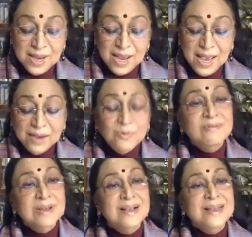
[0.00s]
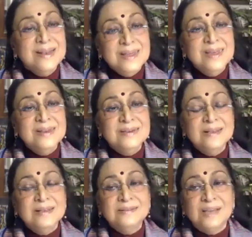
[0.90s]
And we really need, in the
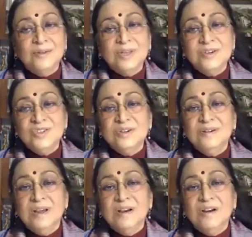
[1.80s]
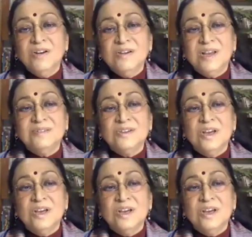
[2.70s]
South Asian context,